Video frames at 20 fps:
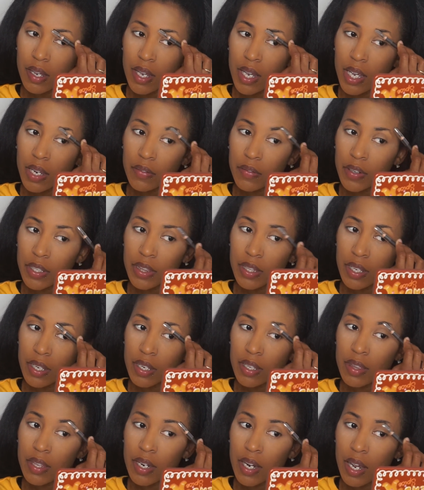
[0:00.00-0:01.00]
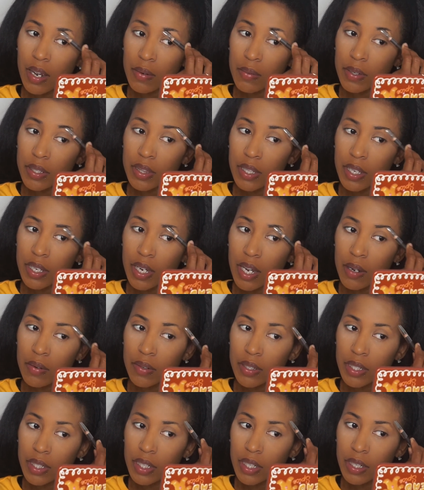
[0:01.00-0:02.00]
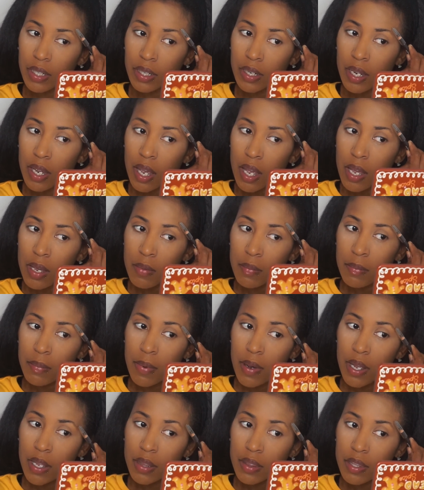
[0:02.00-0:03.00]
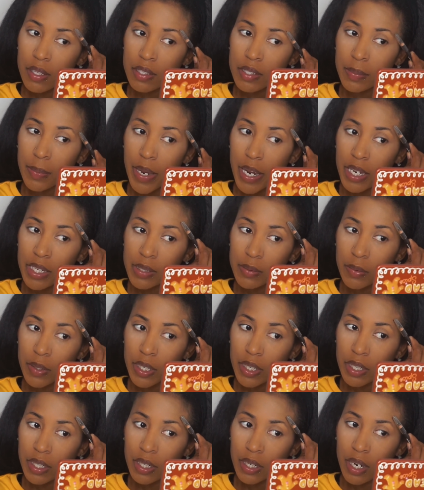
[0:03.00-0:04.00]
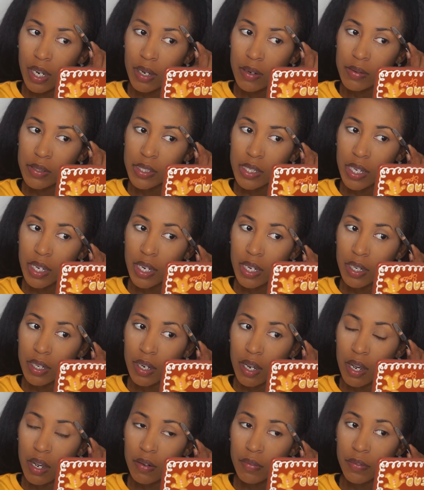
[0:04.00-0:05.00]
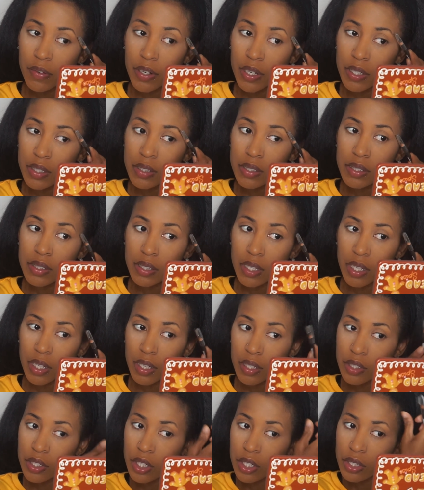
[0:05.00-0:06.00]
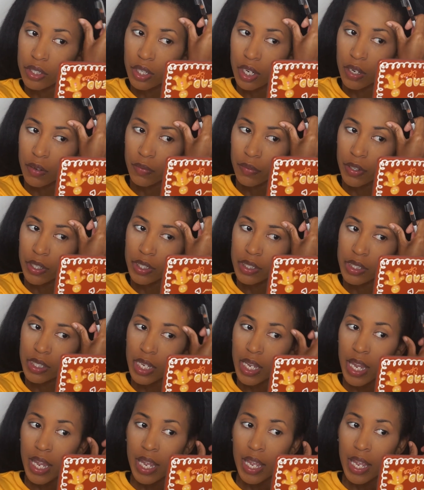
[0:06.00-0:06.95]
everything that I would think I would need, but this past weekend I was at a conference, like a church conference,